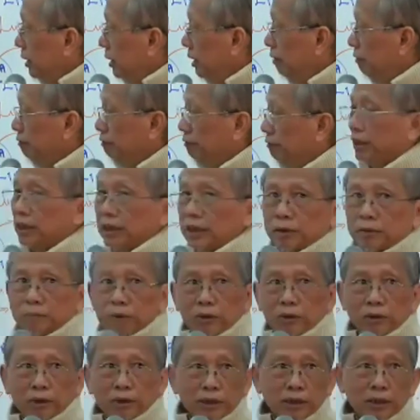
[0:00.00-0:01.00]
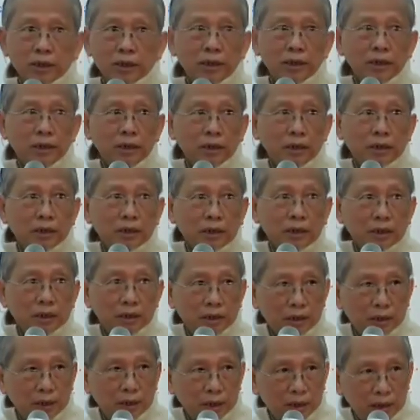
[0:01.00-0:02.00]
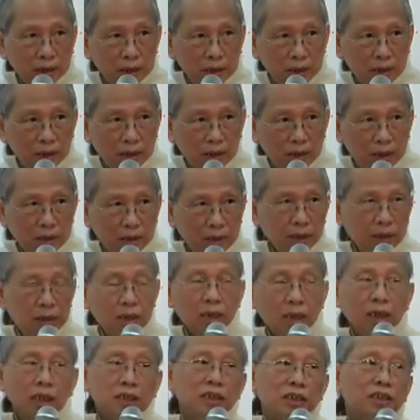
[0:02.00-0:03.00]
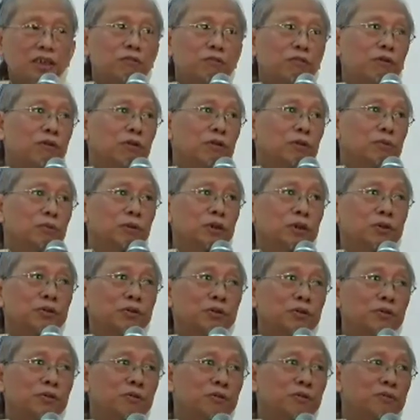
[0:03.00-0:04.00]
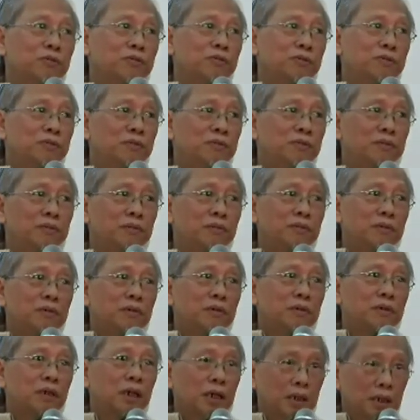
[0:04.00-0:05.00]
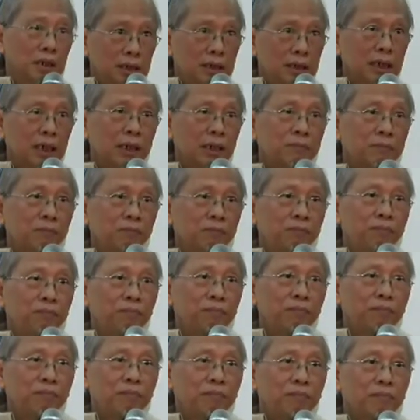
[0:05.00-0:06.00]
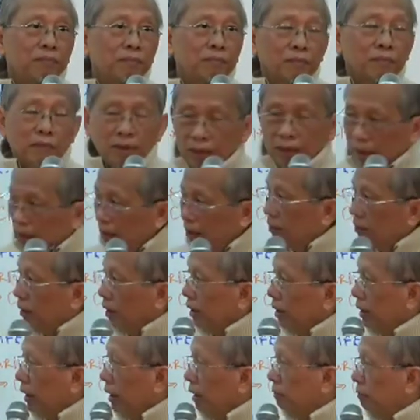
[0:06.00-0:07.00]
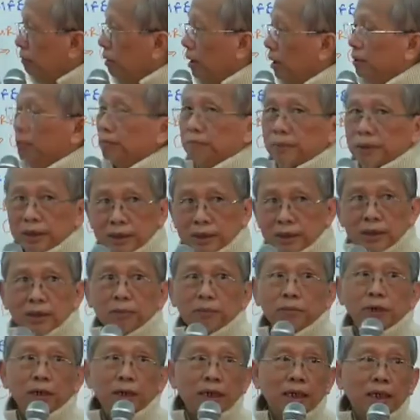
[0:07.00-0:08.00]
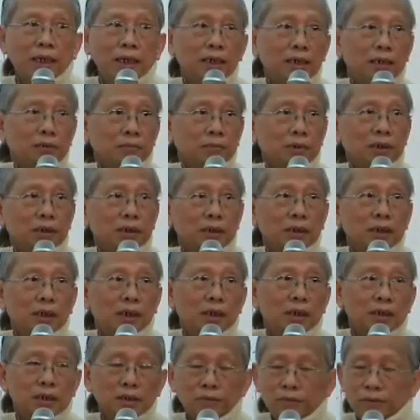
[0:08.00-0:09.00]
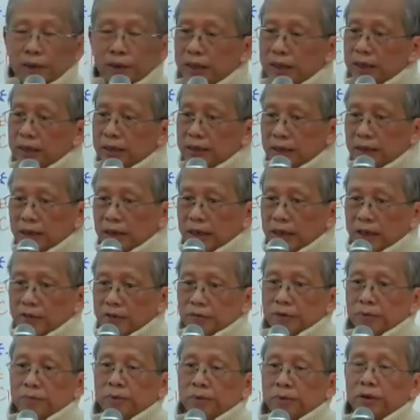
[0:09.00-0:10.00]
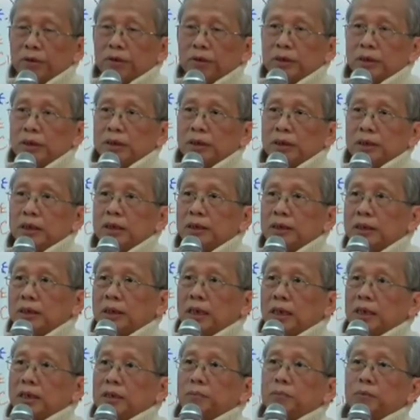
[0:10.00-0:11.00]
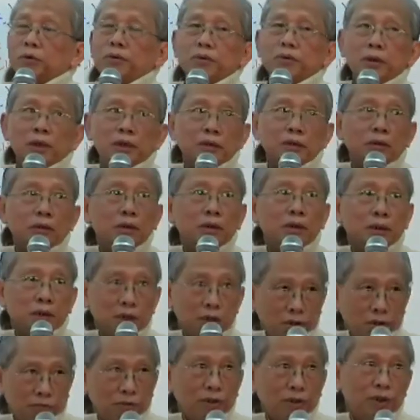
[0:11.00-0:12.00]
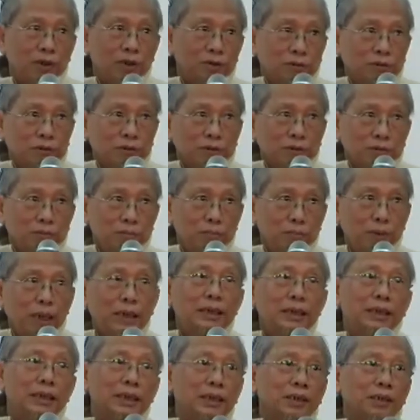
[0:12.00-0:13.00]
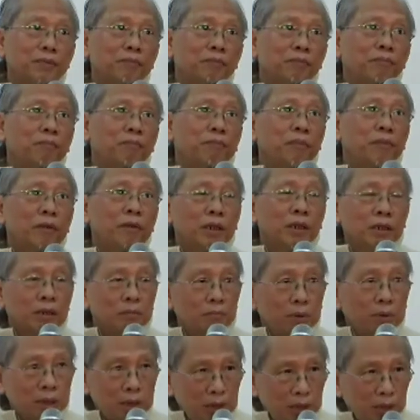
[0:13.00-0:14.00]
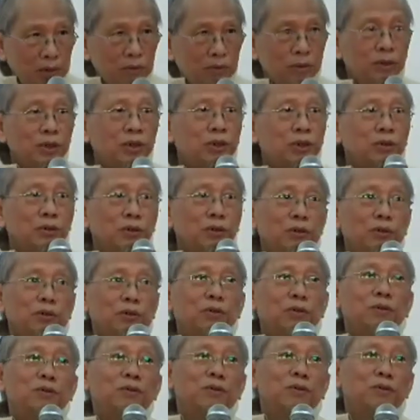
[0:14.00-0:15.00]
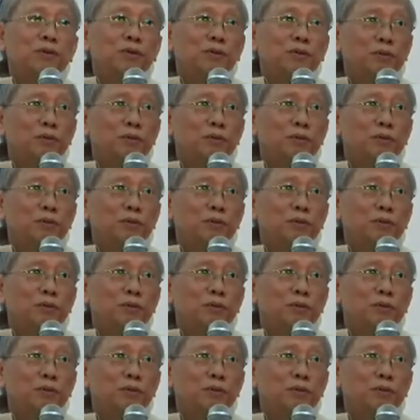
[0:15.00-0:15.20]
the physical body, he realized the Four Noble Truths. Understand? That's why that one brings about enlightenment. So when he said our body is like a Bodhi tree, it's very good, matching. But he also know